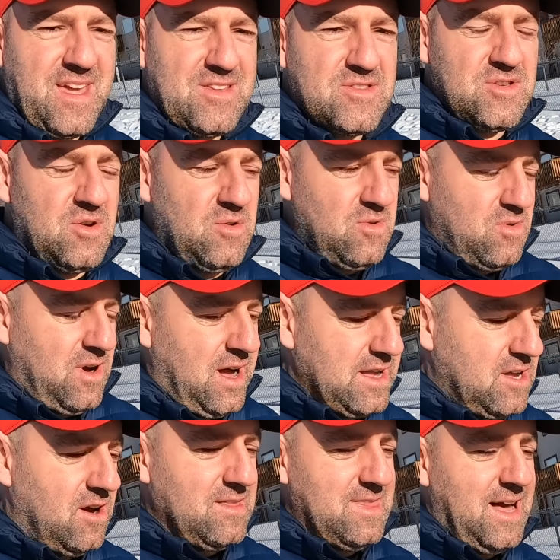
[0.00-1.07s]
so I
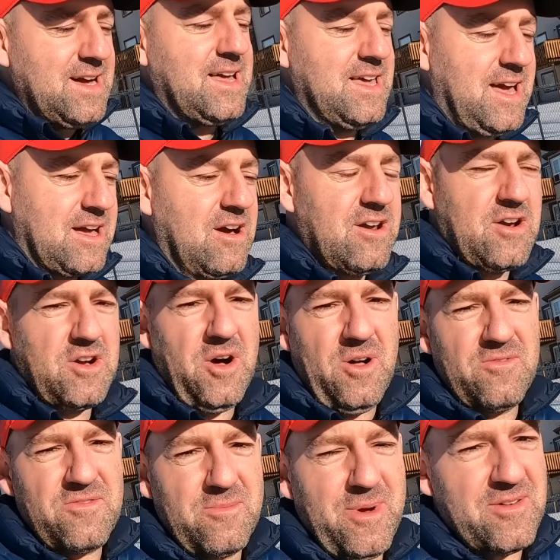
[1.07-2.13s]
got lucky. I got a call
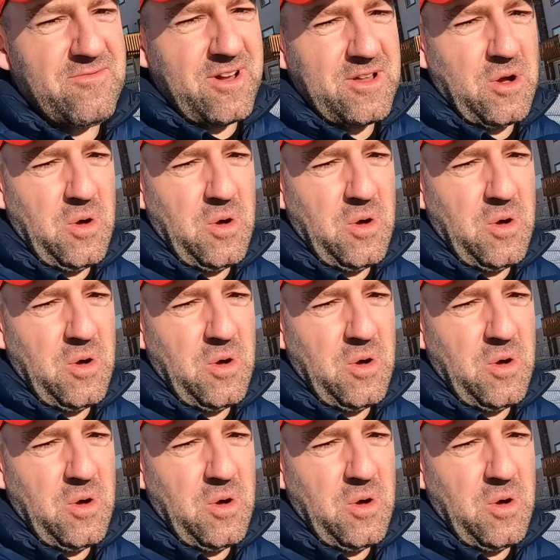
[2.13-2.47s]
from my friend